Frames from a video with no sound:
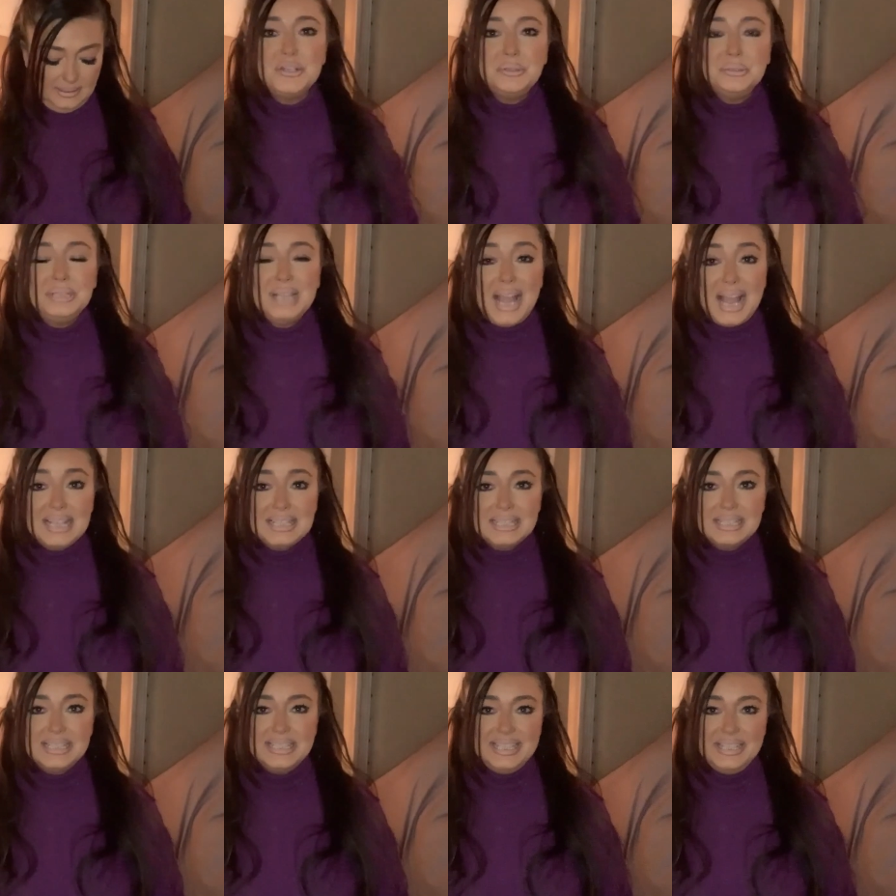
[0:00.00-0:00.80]
So
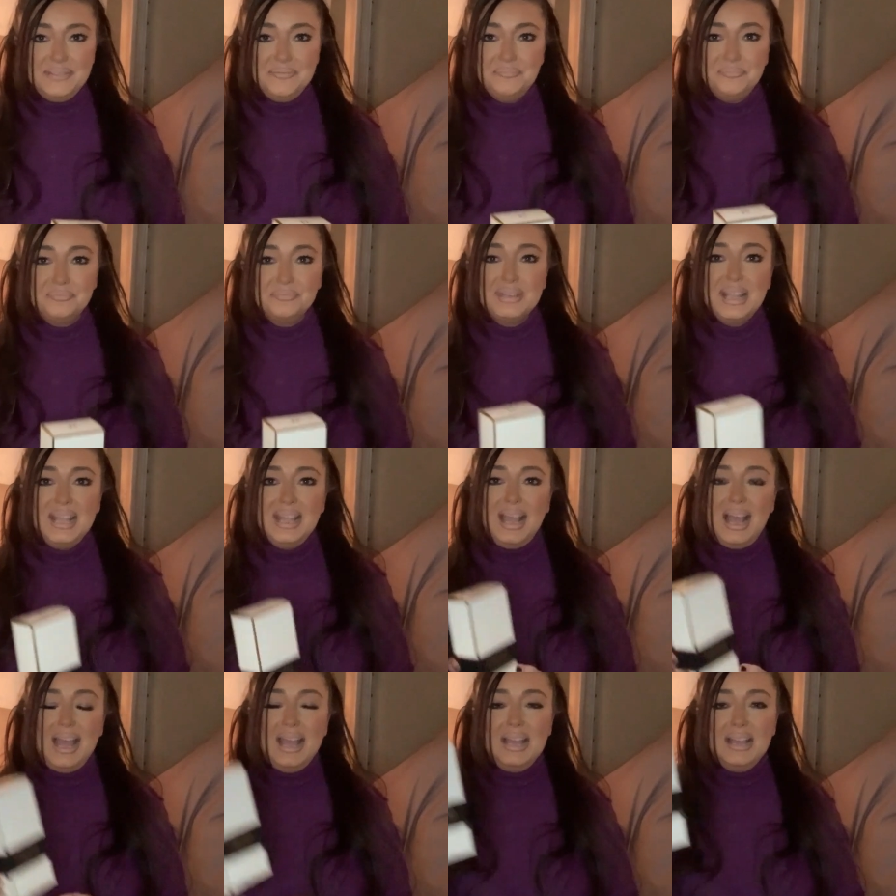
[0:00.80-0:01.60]
lastly,
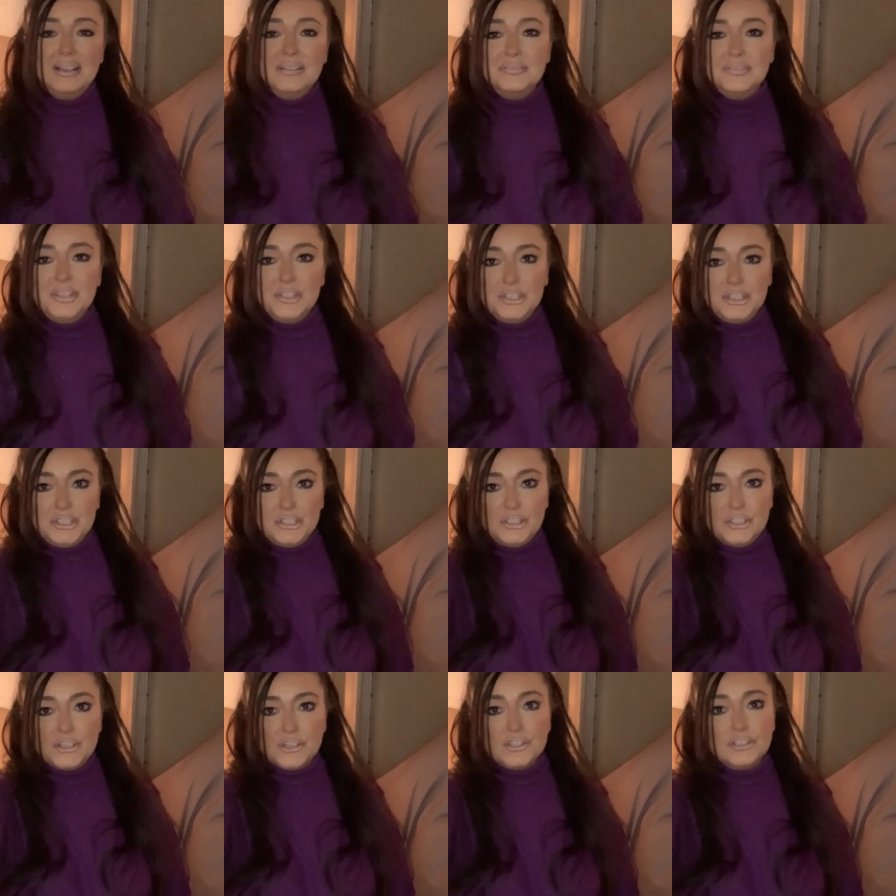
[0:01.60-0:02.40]
I have the
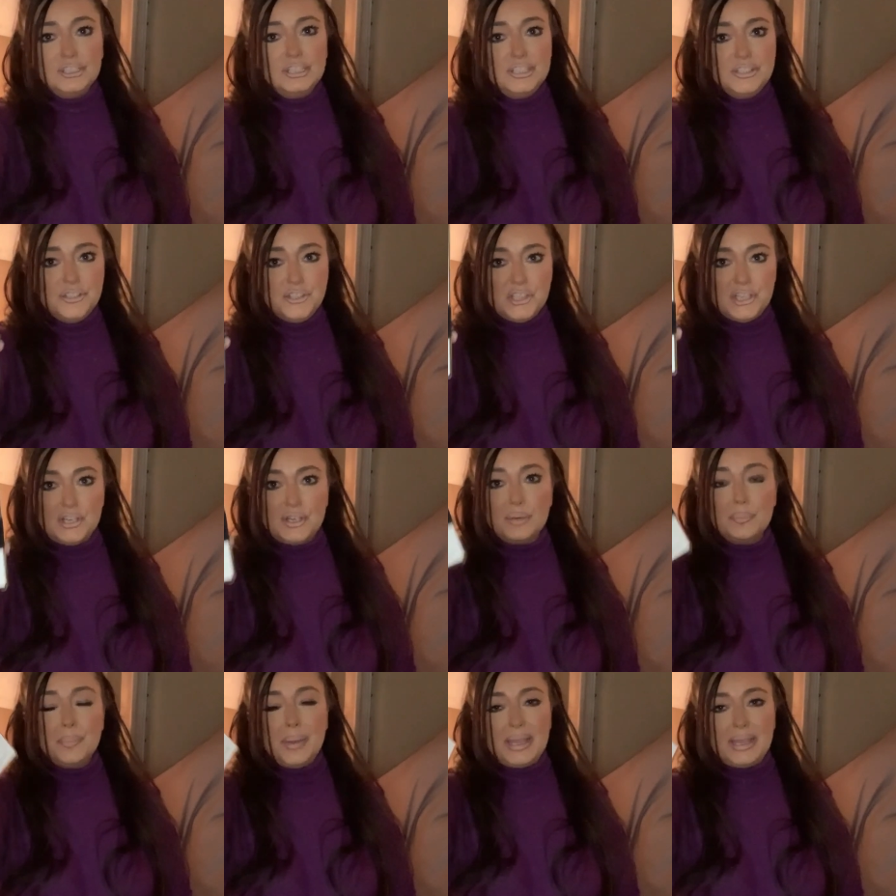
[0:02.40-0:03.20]
Good Girl
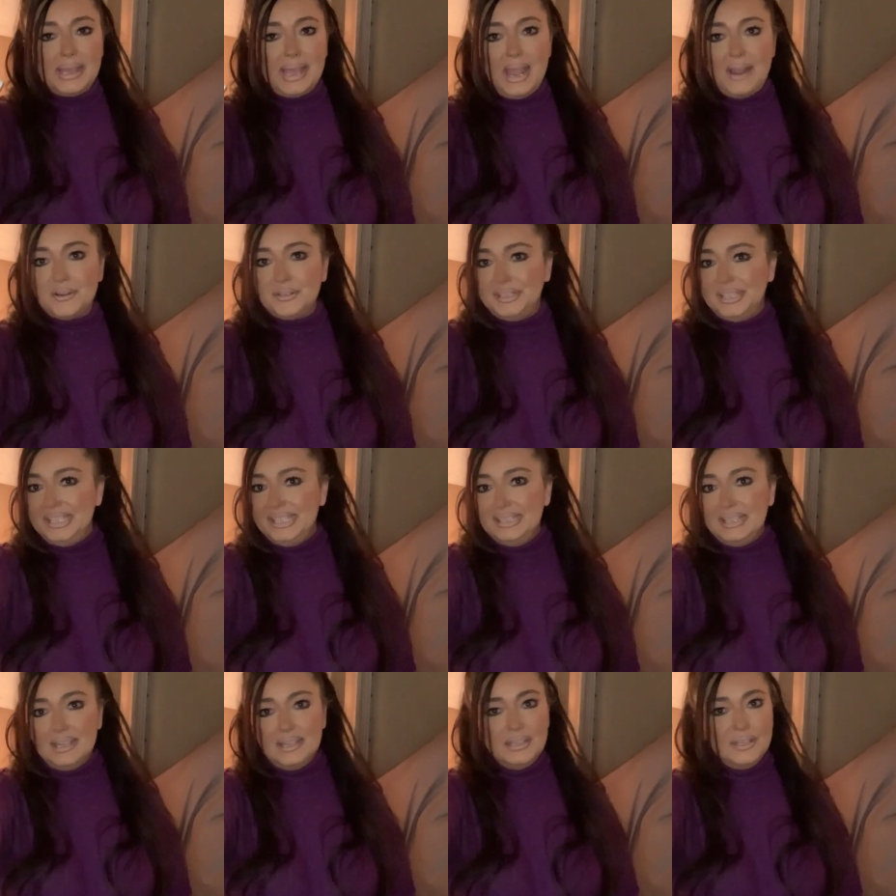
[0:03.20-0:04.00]
Legere by
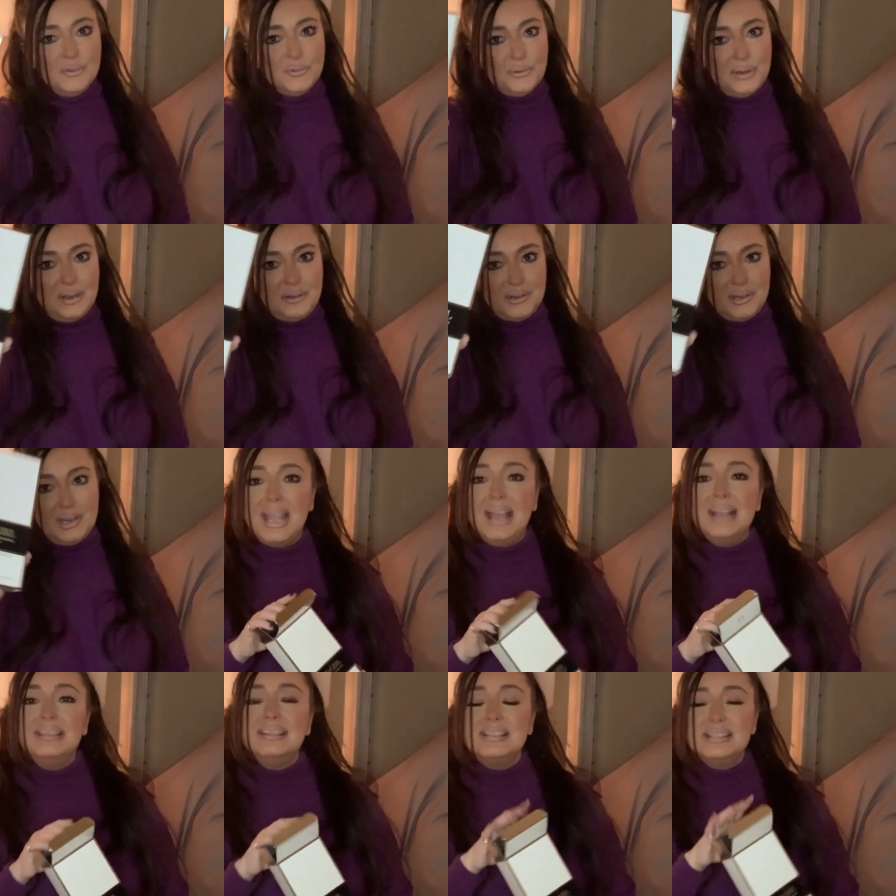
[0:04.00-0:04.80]
Carolina
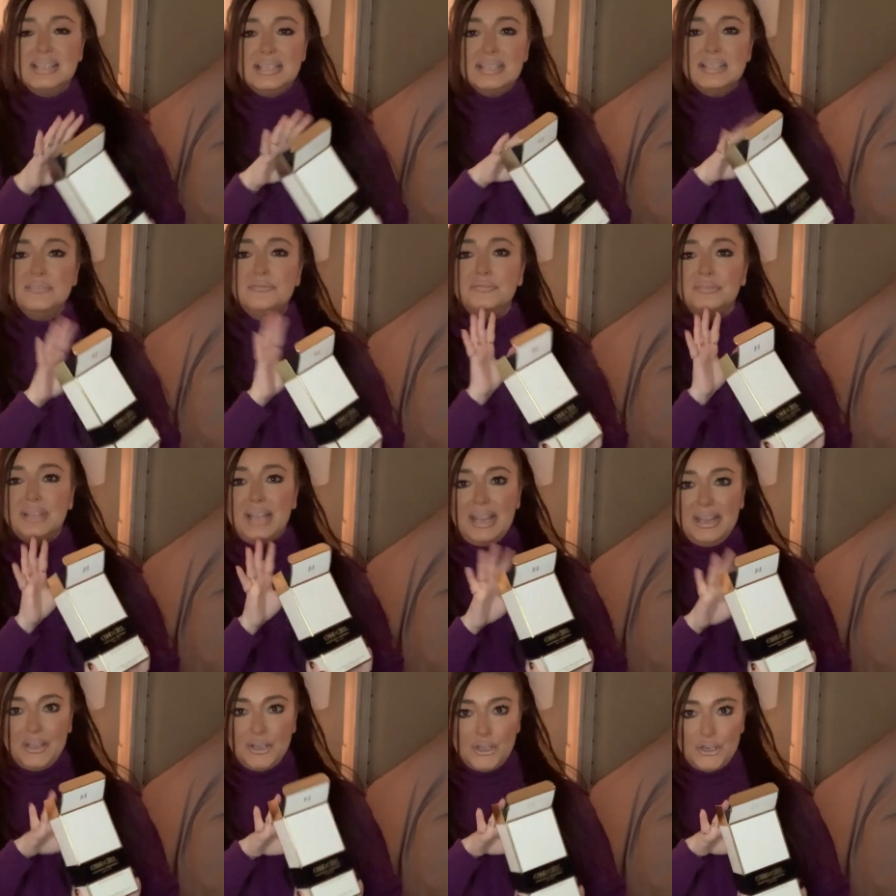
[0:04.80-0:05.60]
Herrera. And this is a
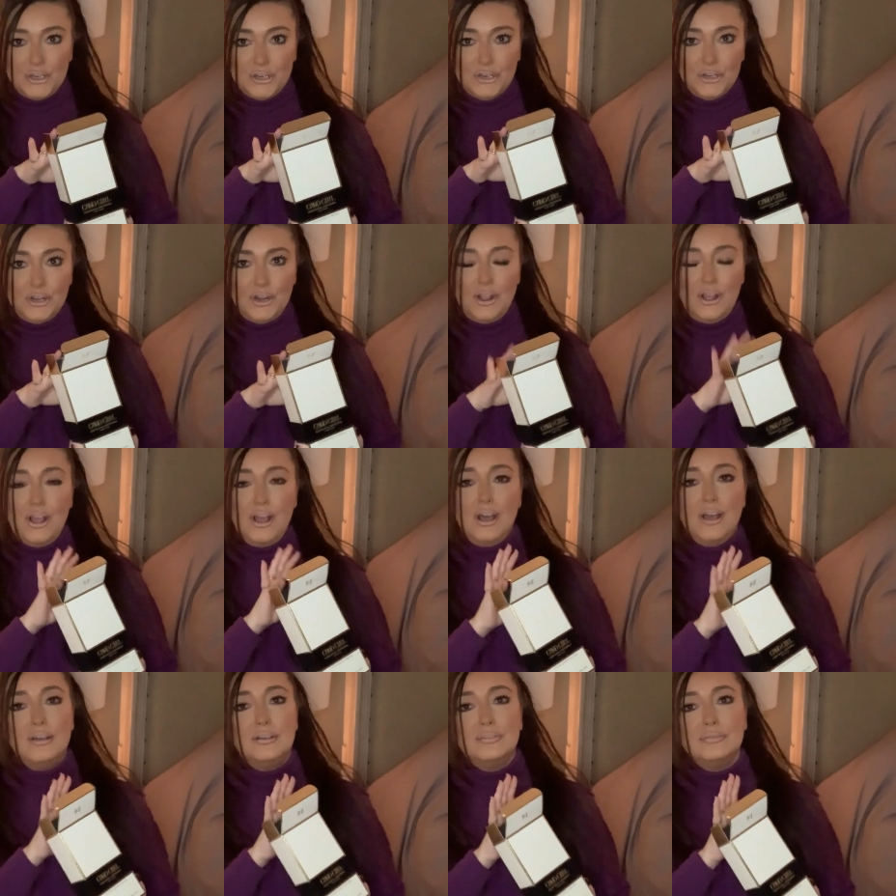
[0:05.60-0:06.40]
flanker
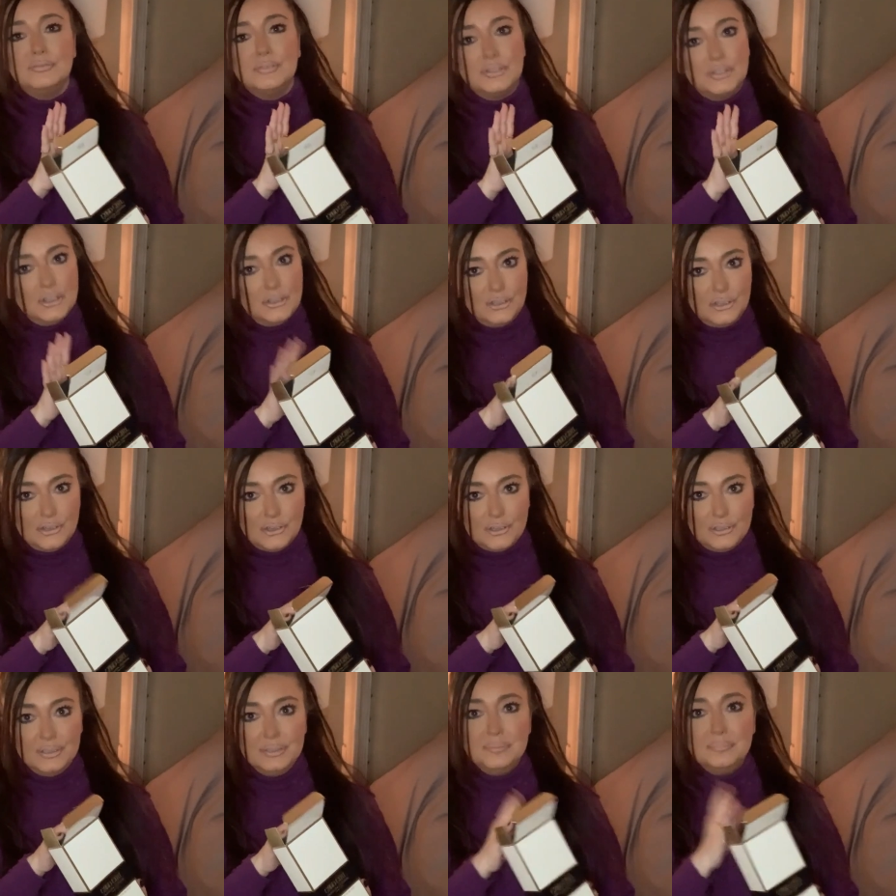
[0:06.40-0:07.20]
of Good
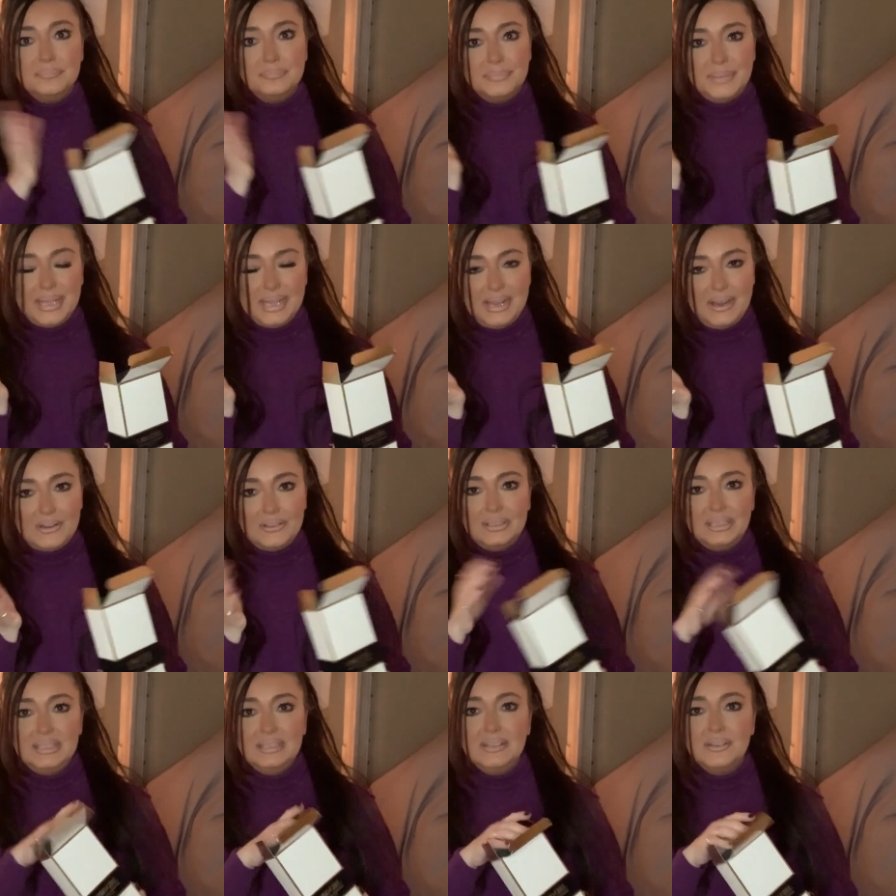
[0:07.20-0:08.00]
Girl by
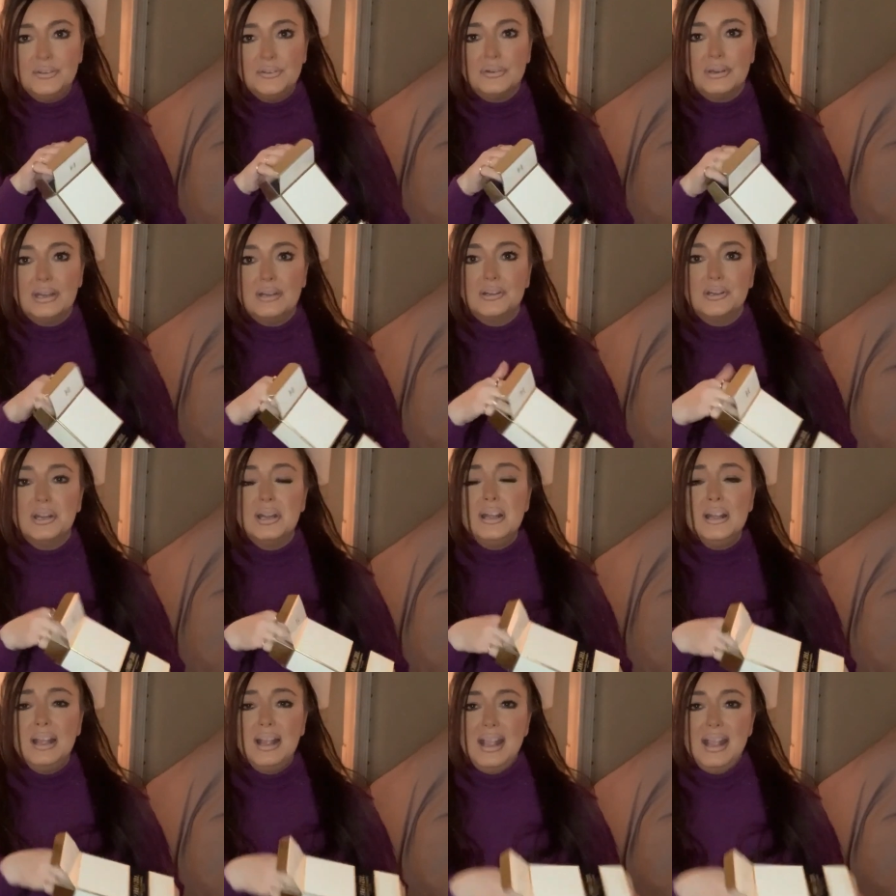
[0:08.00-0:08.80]
Carolina
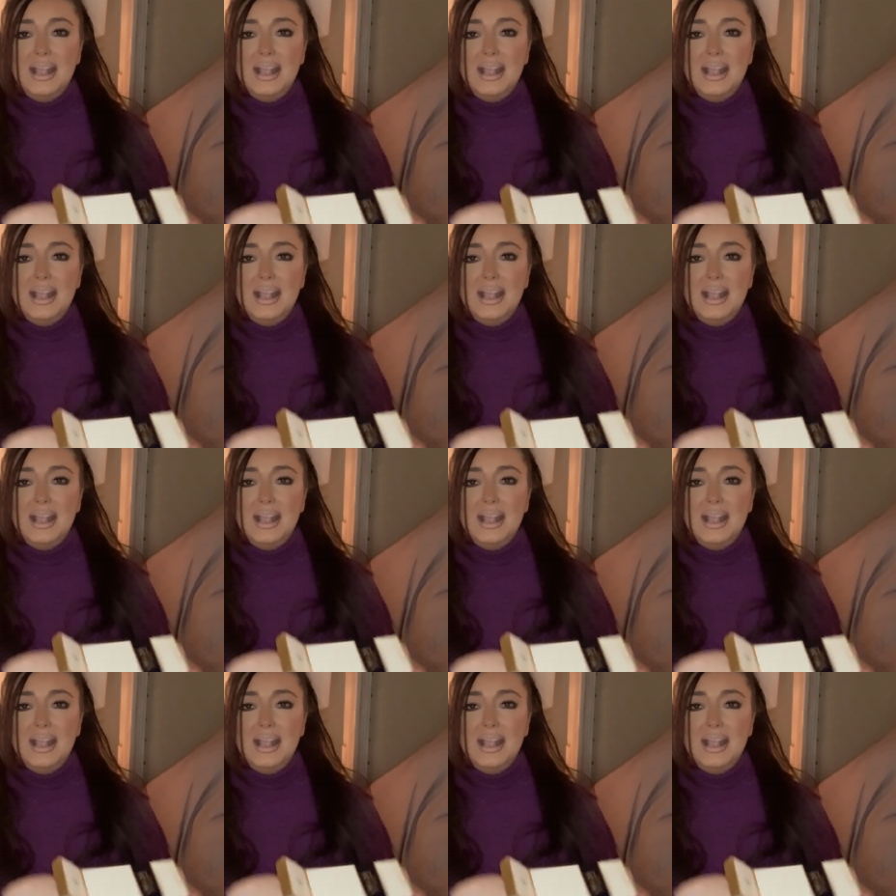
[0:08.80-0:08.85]
Herrera.